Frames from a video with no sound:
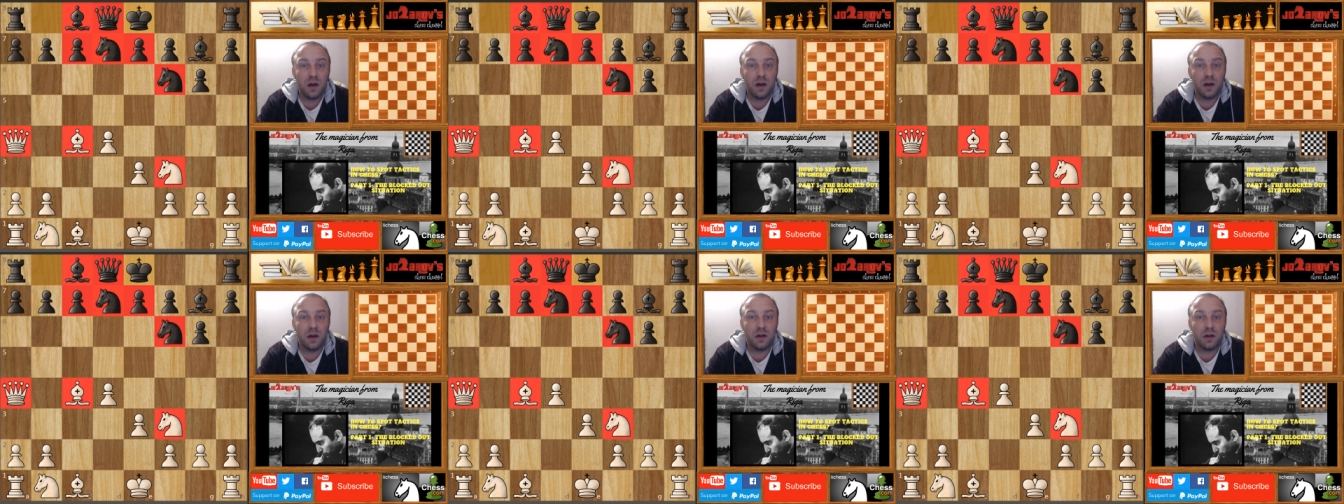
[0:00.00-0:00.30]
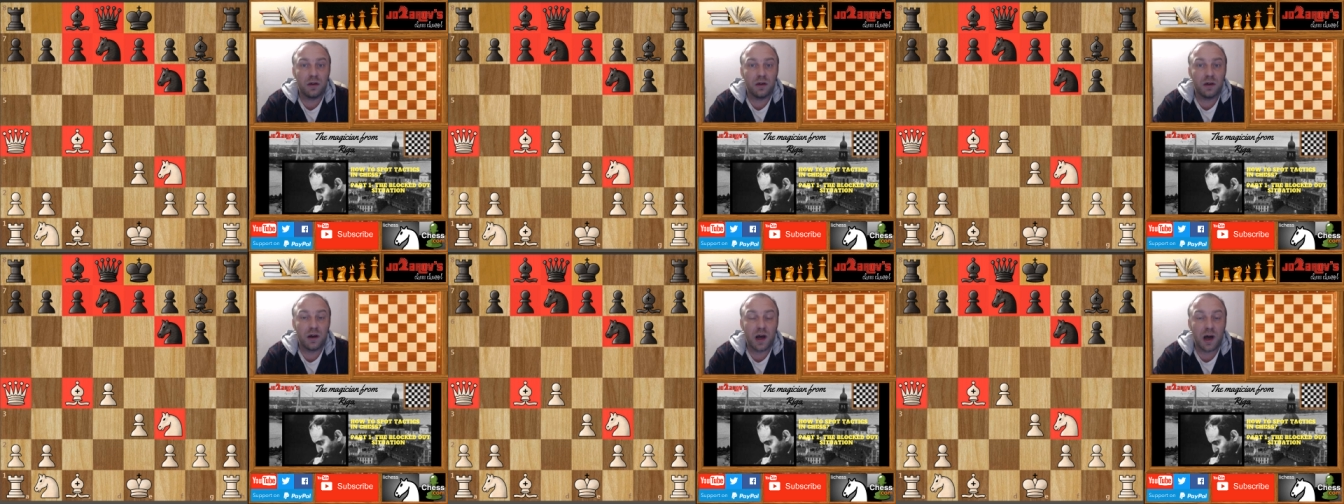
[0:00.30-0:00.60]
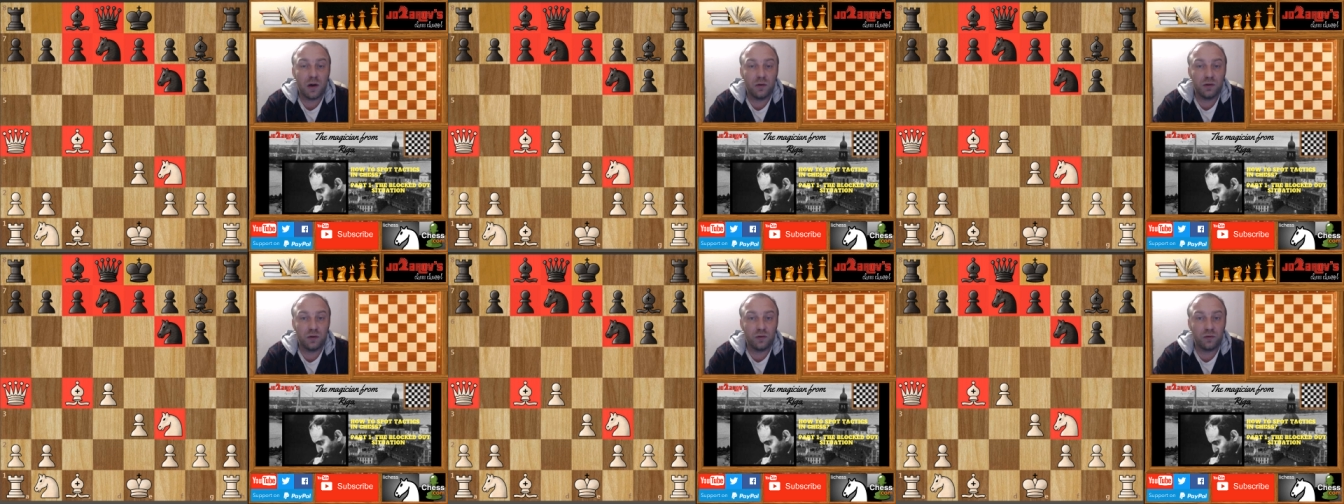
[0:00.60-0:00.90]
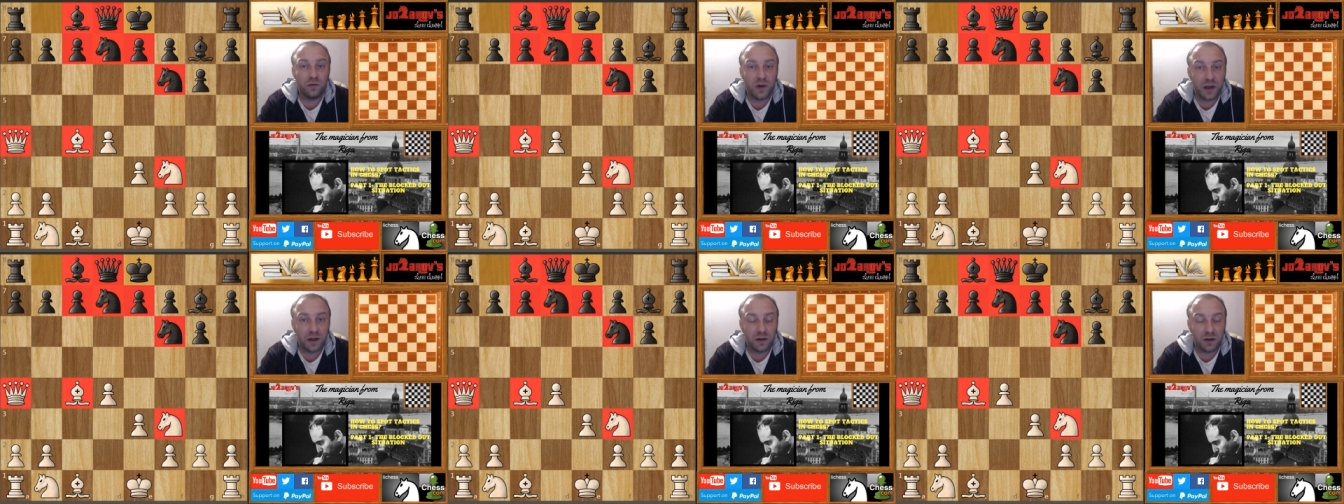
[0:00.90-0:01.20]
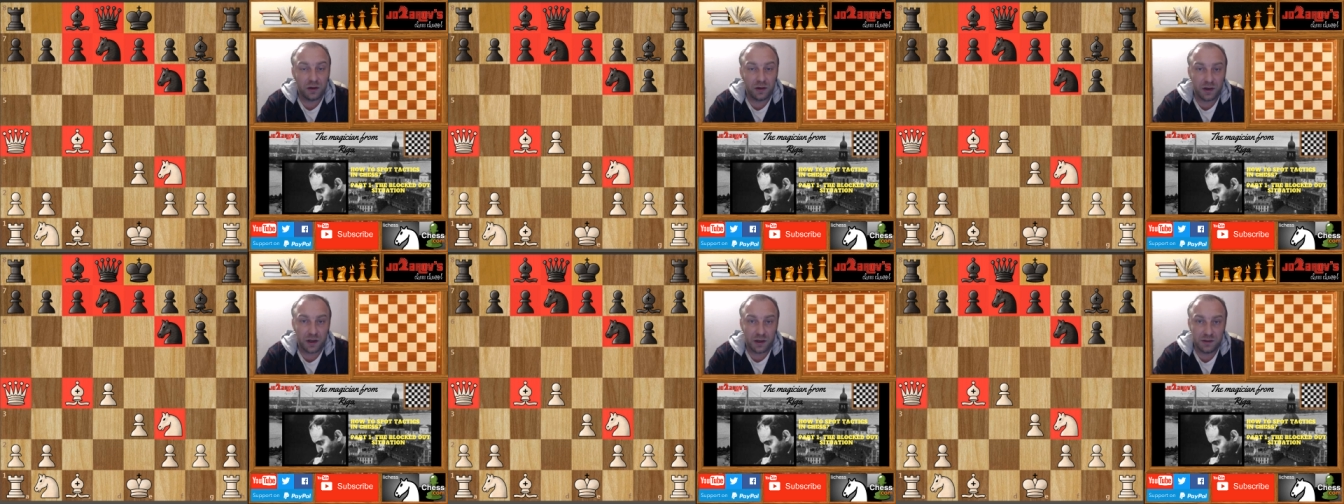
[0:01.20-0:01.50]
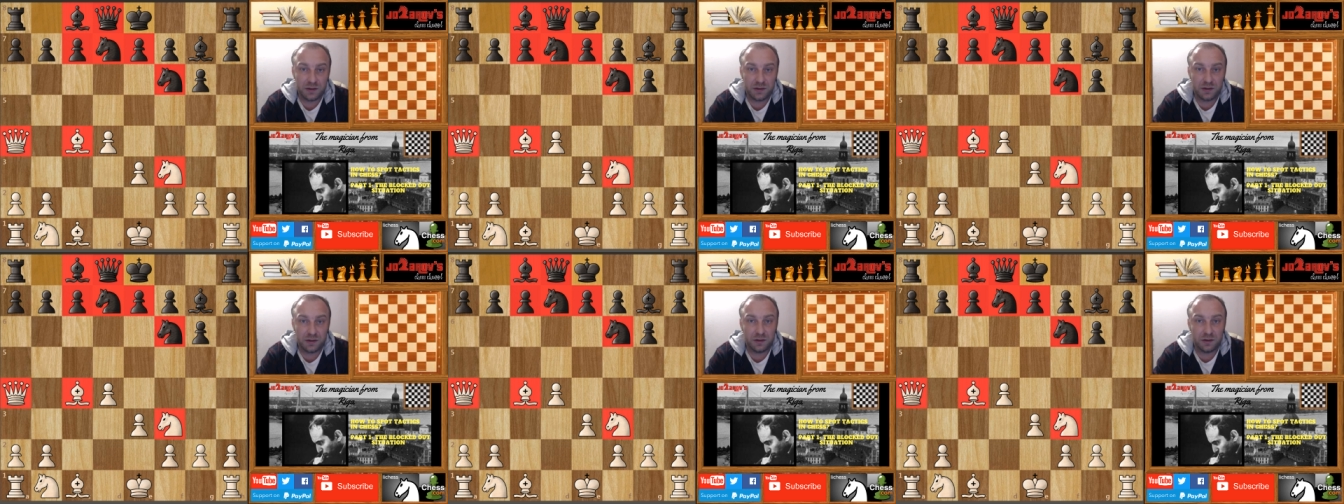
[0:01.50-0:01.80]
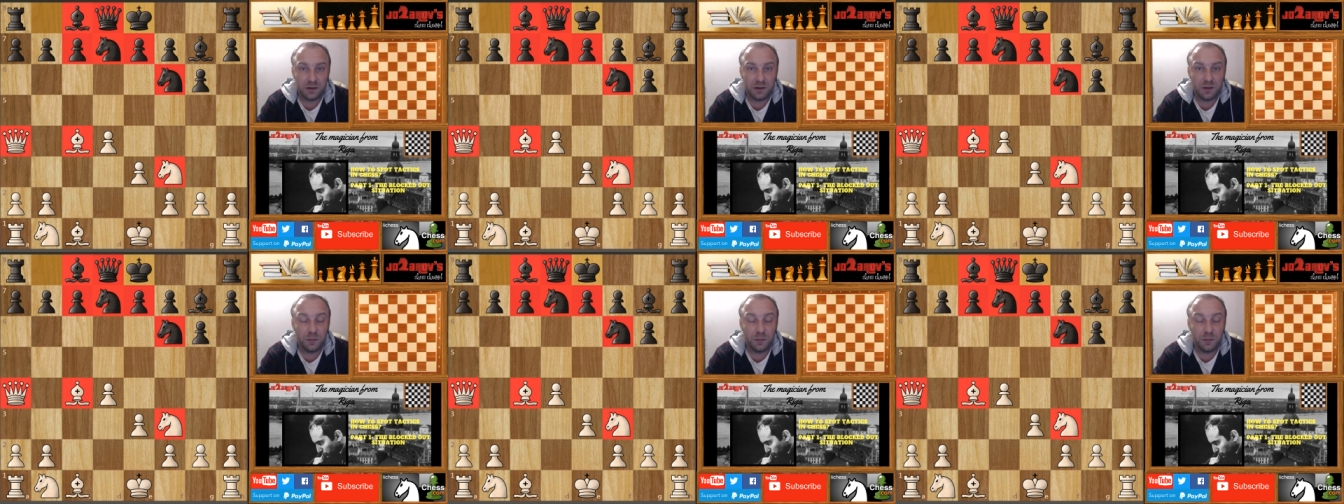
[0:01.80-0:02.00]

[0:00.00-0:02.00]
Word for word: uh, how to recognize uh,